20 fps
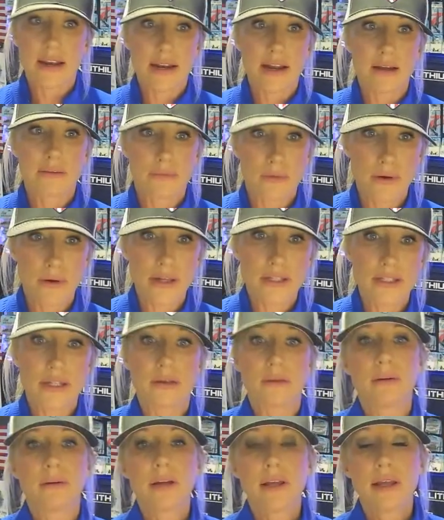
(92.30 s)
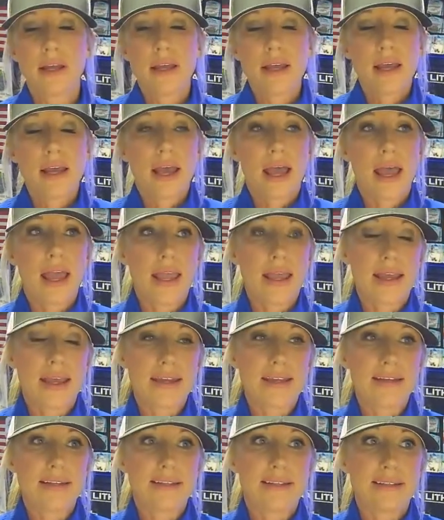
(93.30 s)
it. I'm 42.
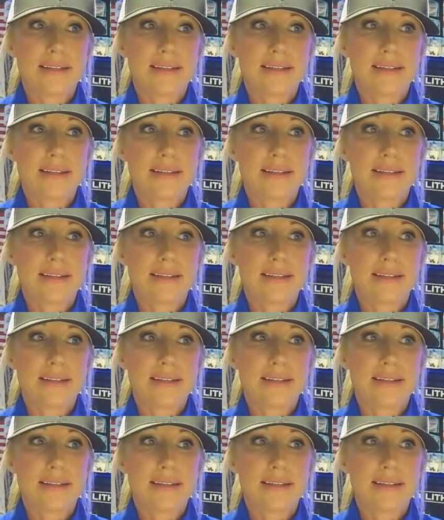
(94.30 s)
And,